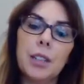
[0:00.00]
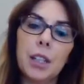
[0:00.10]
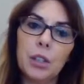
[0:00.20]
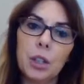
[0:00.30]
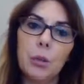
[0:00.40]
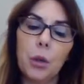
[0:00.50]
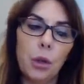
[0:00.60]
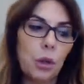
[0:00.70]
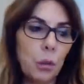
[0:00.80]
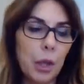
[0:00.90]
did you
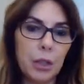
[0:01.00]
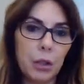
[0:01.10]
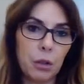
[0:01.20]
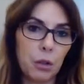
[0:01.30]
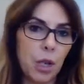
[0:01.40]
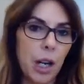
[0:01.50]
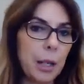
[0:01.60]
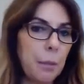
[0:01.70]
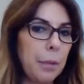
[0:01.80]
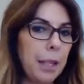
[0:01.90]
always try
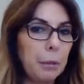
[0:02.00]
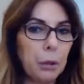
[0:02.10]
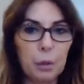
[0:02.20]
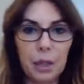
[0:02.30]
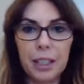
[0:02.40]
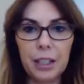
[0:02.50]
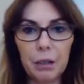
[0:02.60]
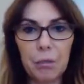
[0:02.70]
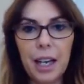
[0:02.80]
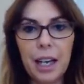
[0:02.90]
and people please
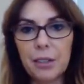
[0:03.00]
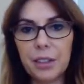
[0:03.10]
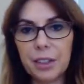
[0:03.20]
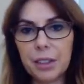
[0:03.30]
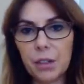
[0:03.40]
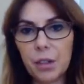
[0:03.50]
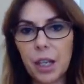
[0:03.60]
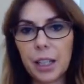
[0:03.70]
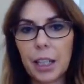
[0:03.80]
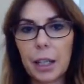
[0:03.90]
your parents, try
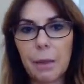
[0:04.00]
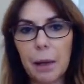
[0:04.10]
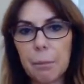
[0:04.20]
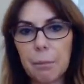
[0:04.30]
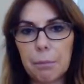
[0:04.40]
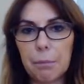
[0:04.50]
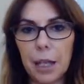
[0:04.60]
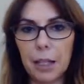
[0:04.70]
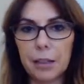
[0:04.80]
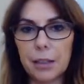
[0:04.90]
and keep
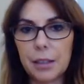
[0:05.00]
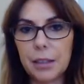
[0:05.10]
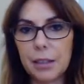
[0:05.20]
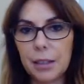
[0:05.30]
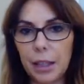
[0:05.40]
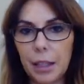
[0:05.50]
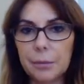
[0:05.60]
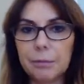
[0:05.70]
balance? Yeah.